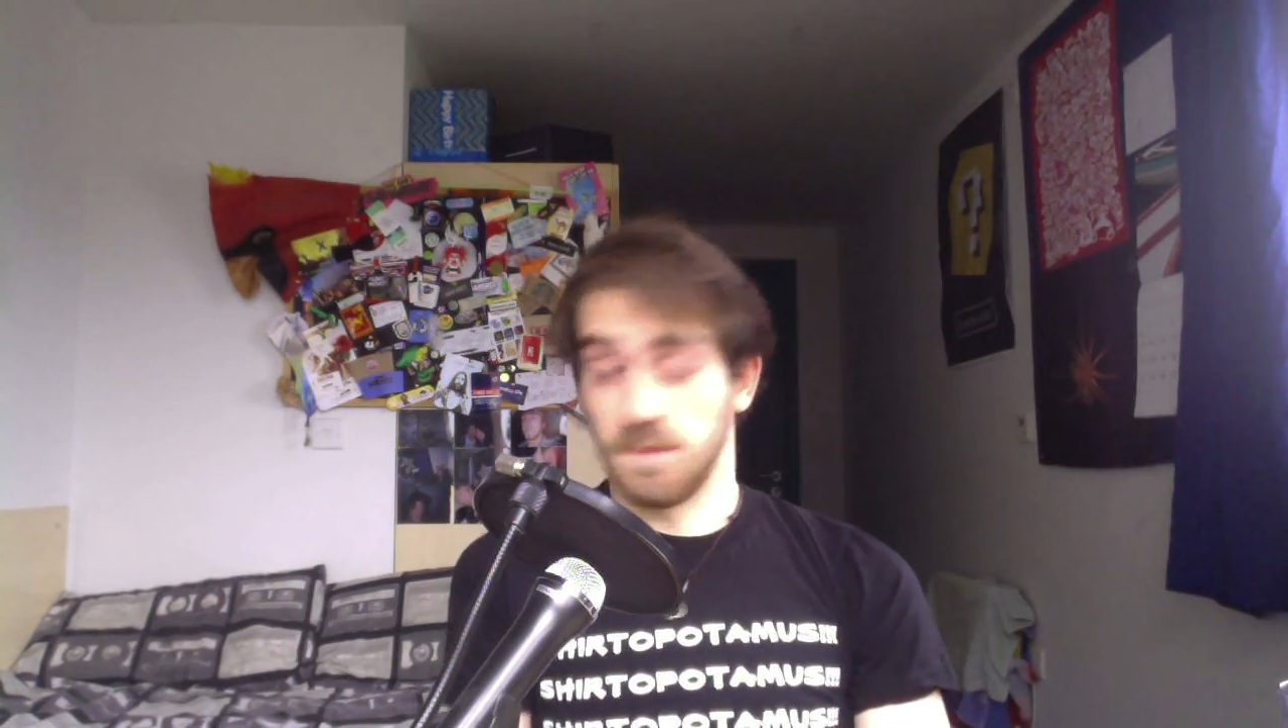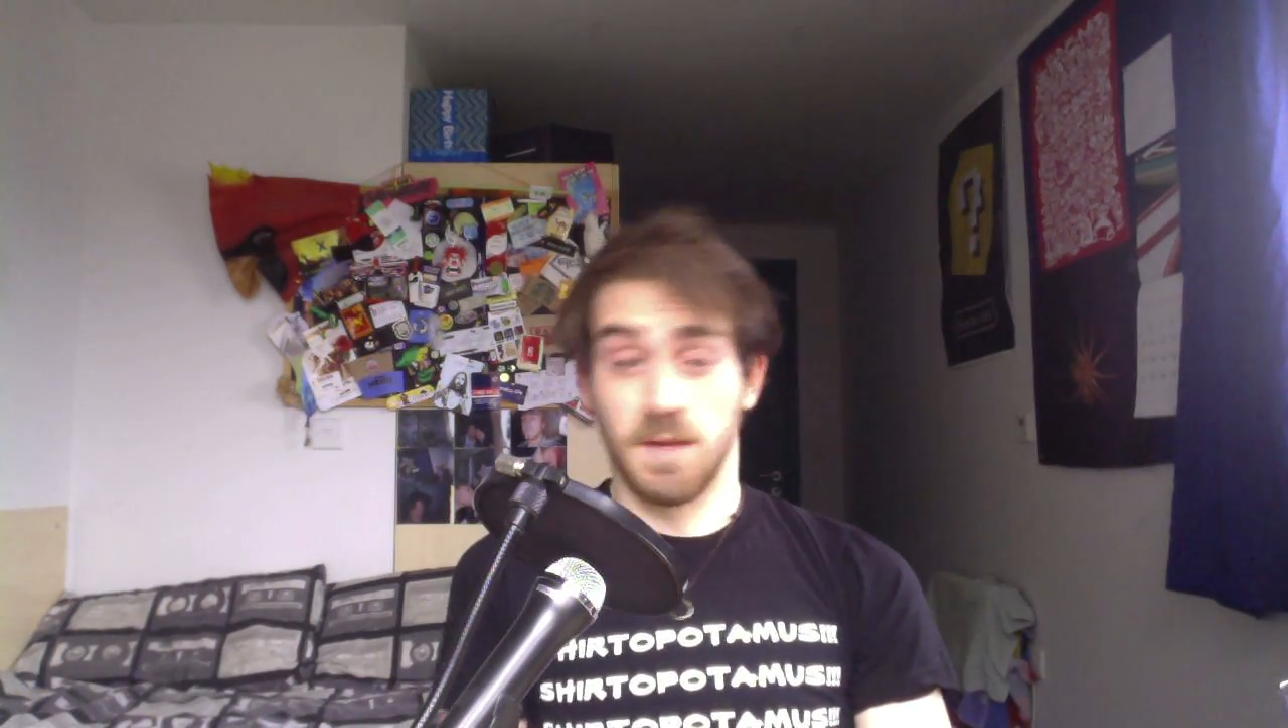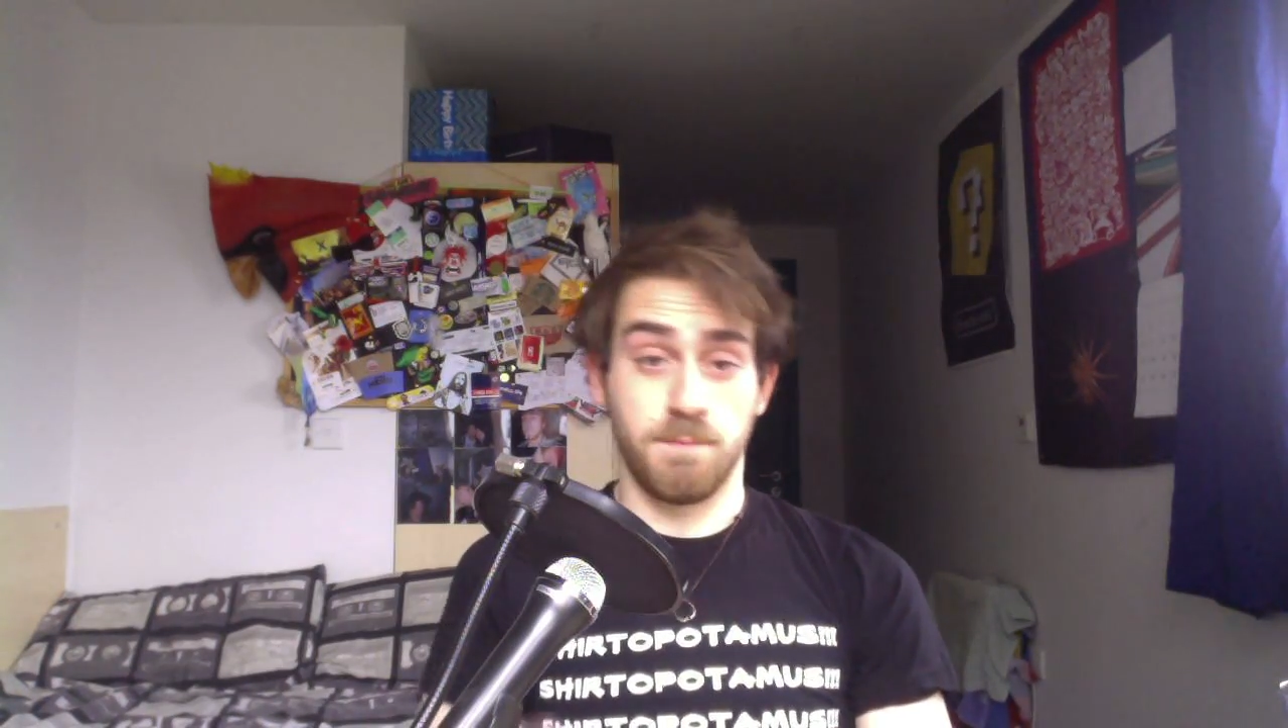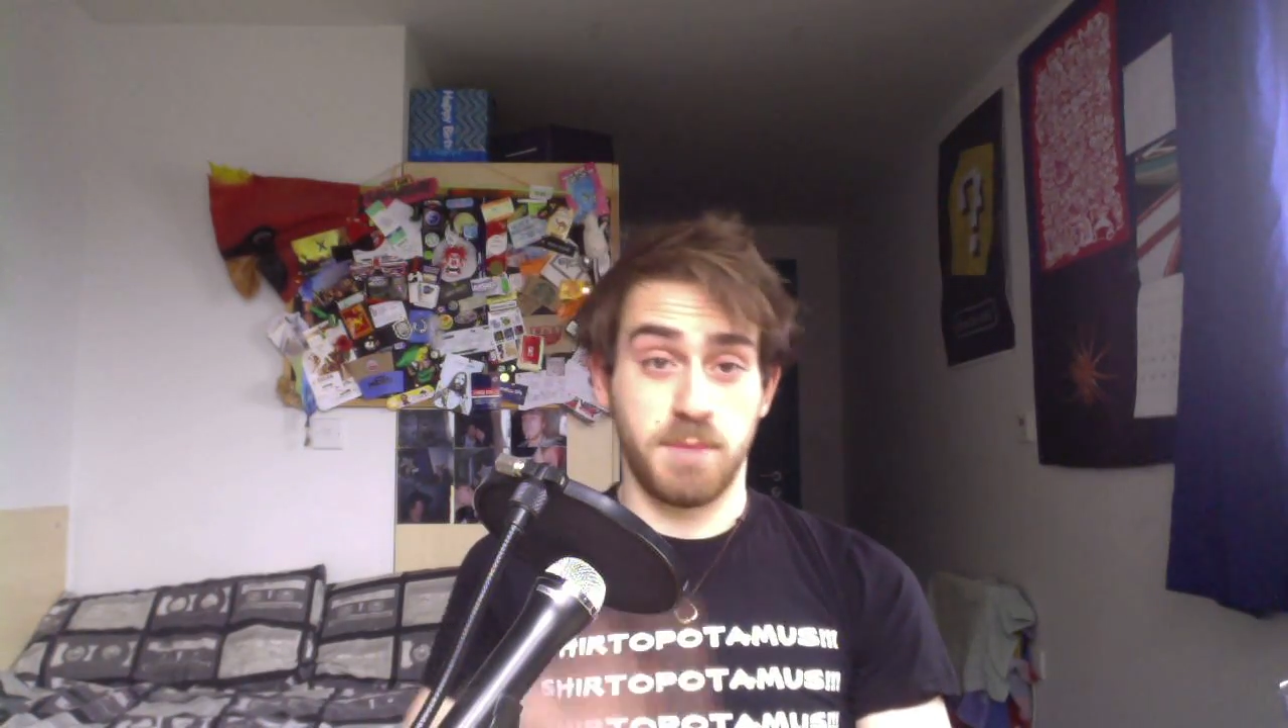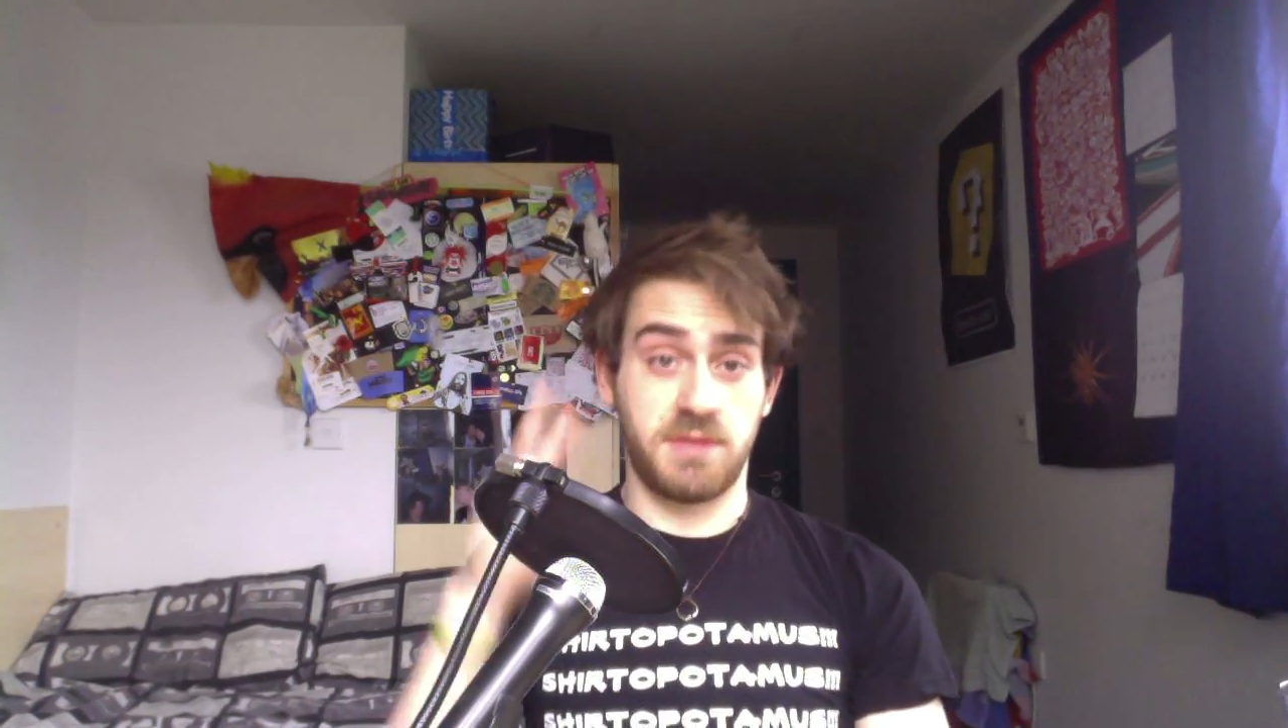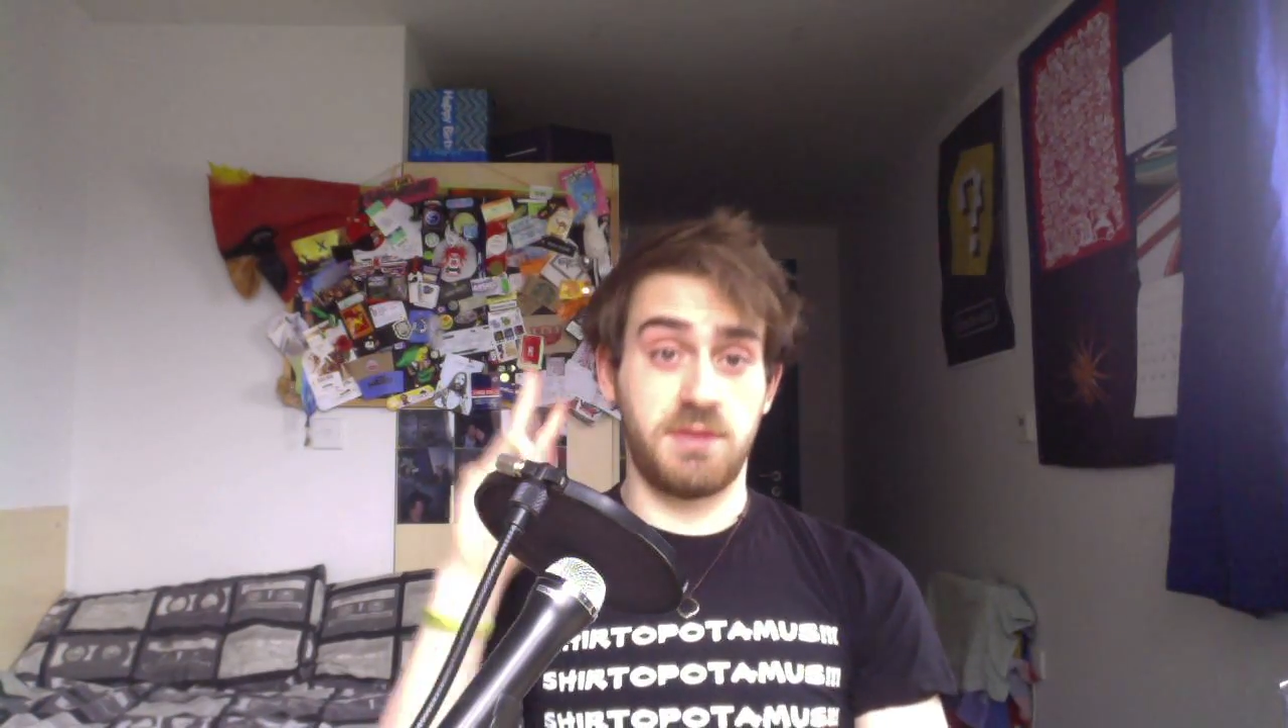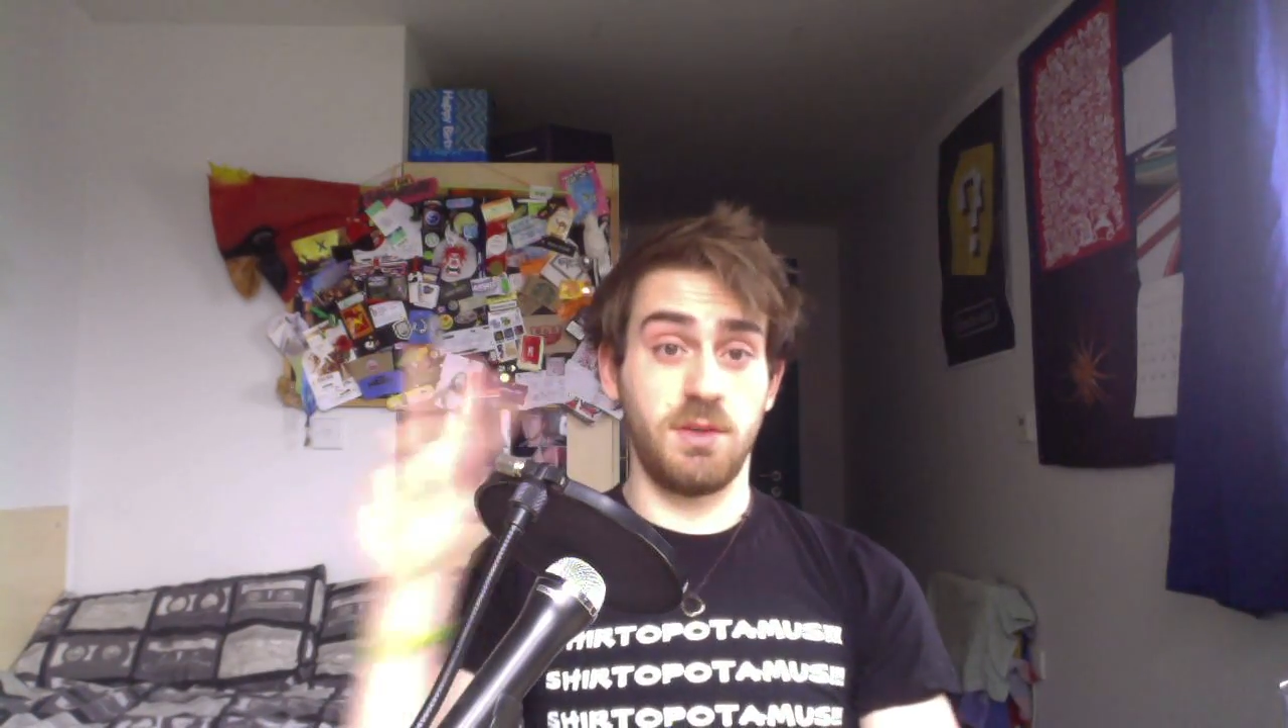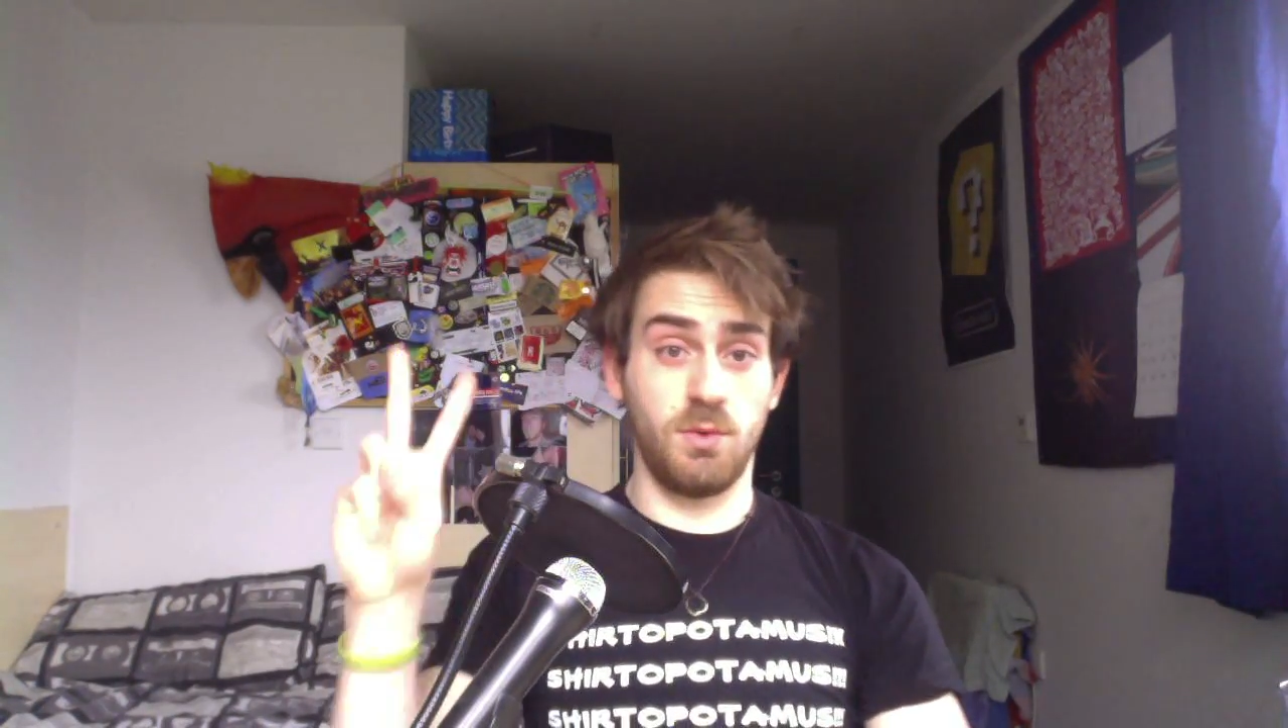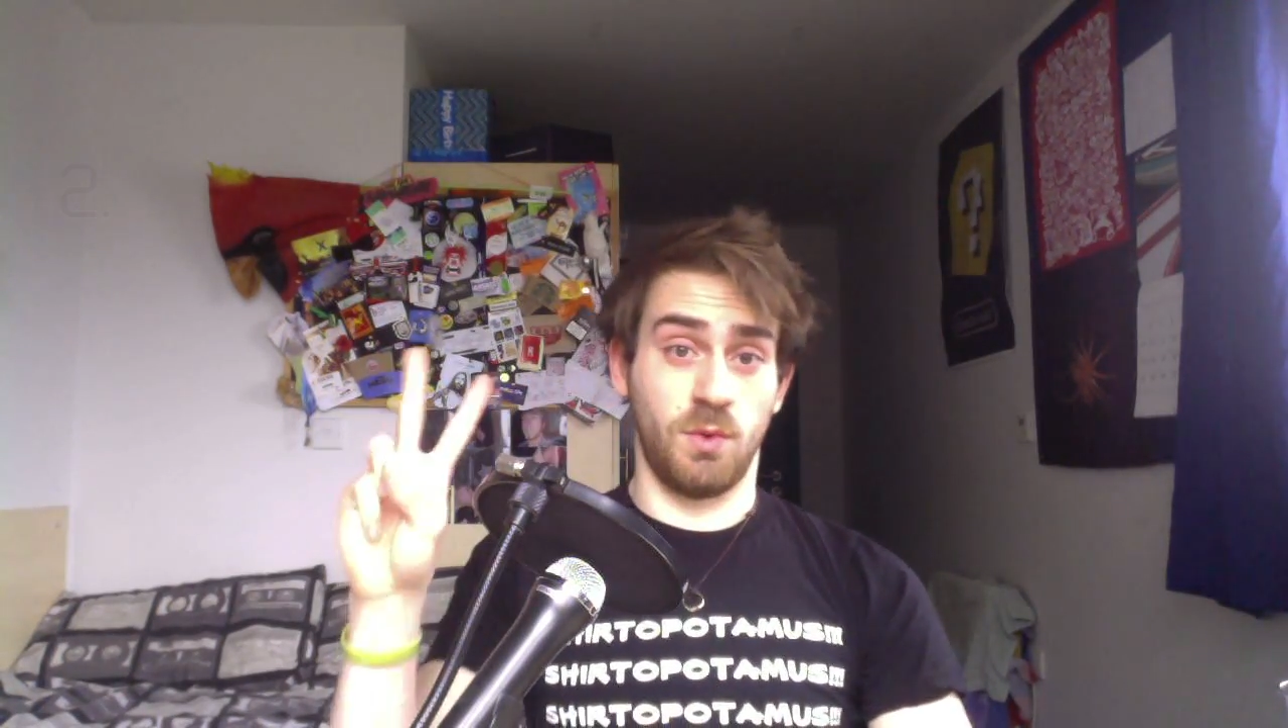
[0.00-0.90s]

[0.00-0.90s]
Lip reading: Number 2!